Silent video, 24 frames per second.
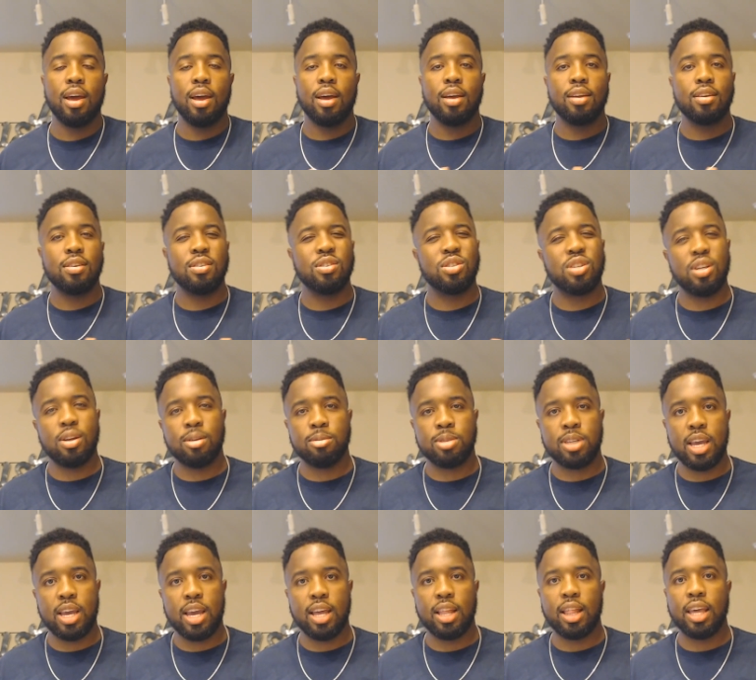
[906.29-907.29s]
You see what I'm
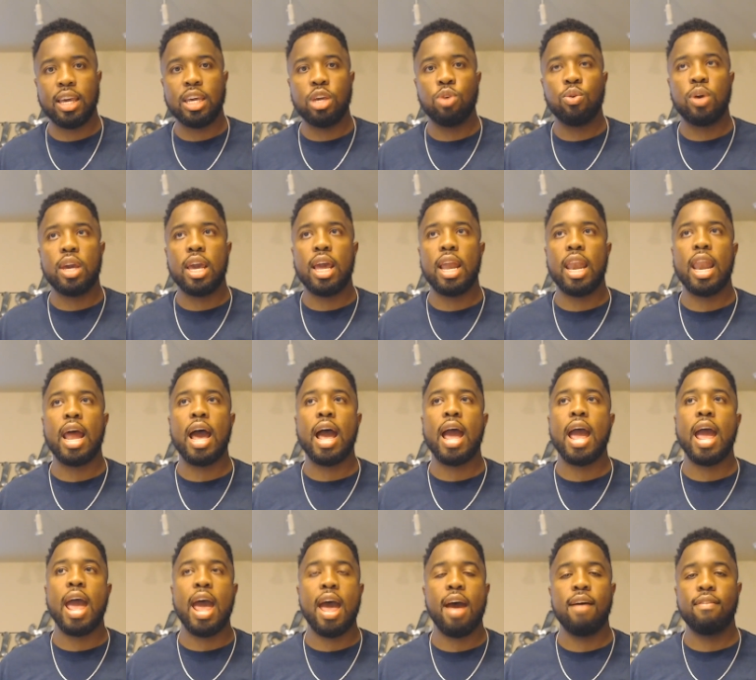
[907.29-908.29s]
saying? Like, you cannot
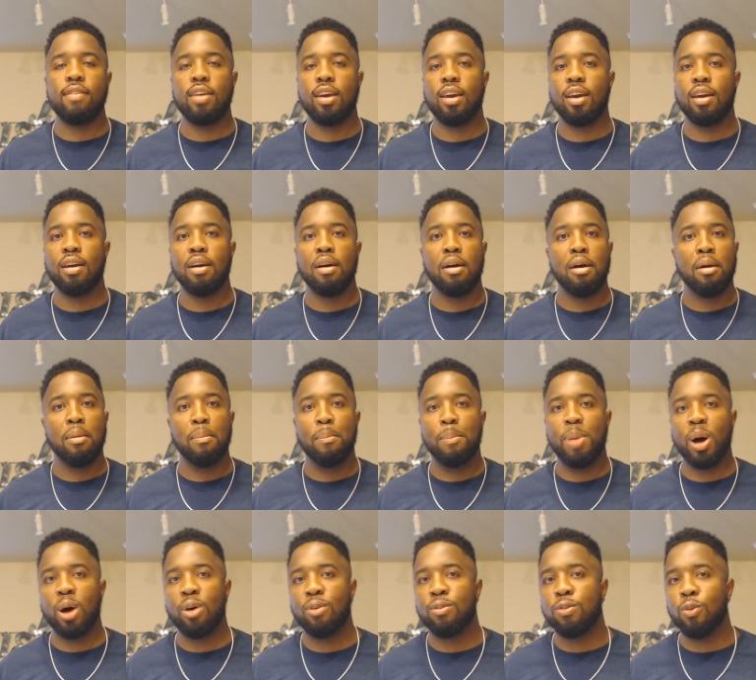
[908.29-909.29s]
have it
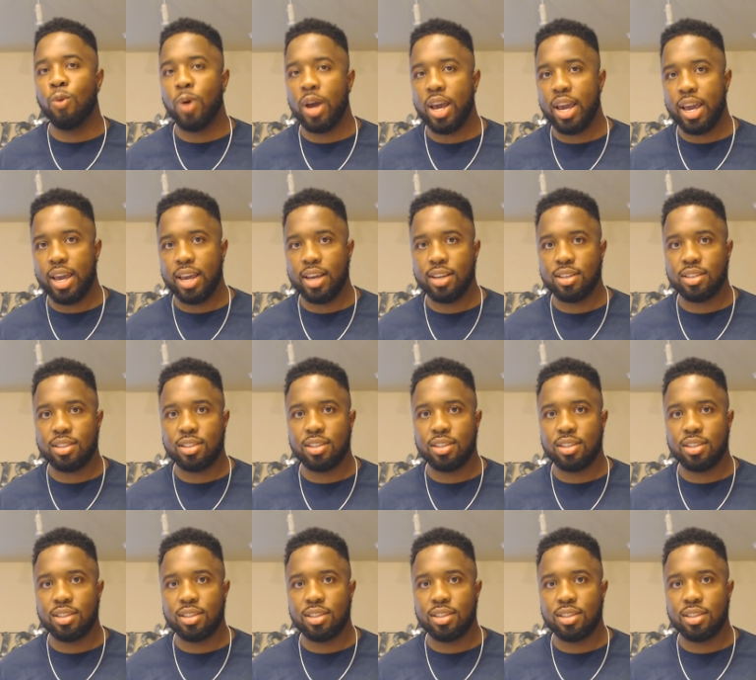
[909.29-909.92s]
both ways.